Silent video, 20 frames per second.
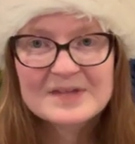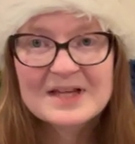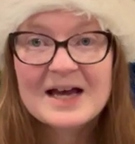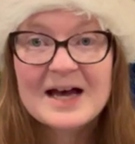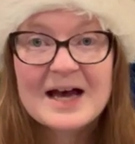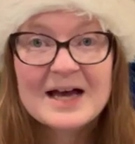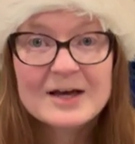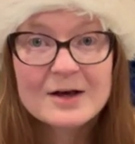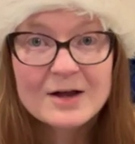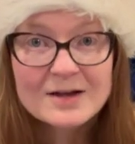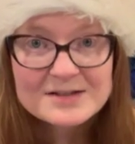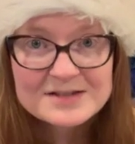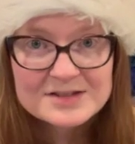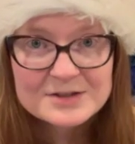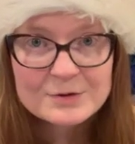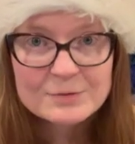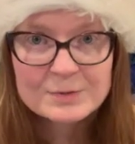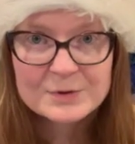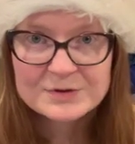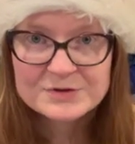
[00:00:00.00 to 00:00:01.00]
I
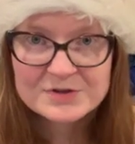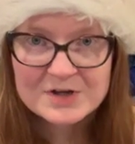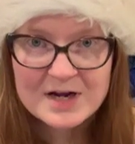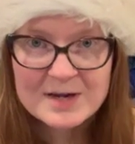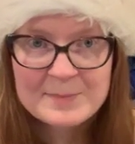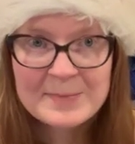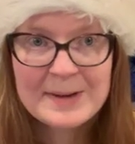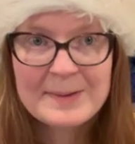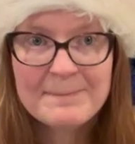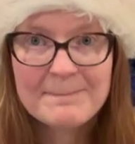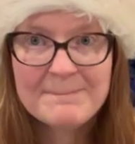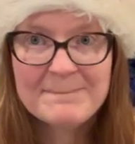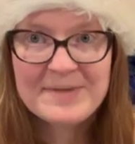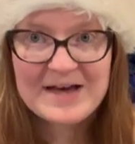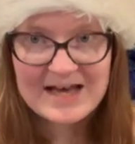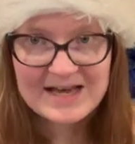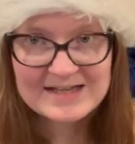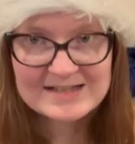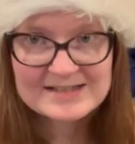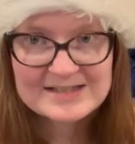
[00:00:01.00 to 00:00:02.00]
also will try my
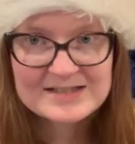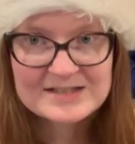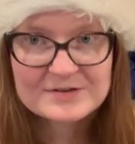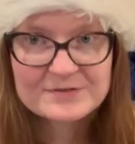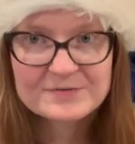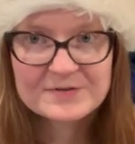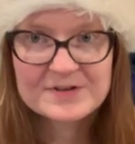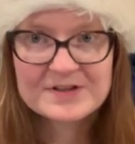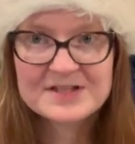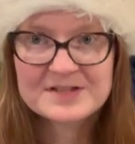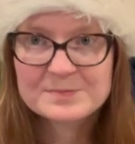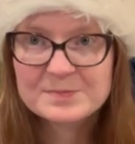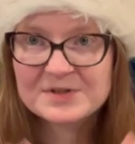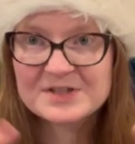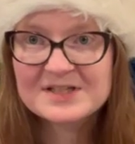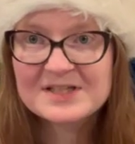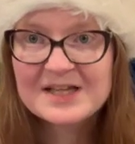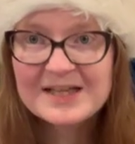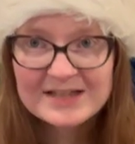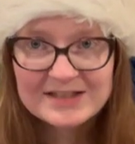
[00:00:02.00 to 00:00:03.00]
best for this
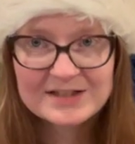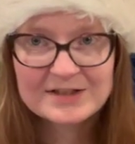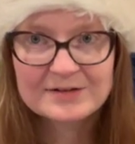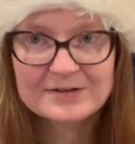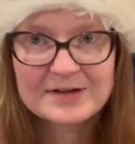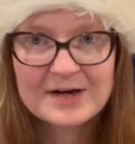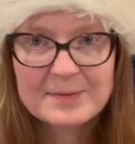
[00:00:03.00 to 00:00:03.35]
particular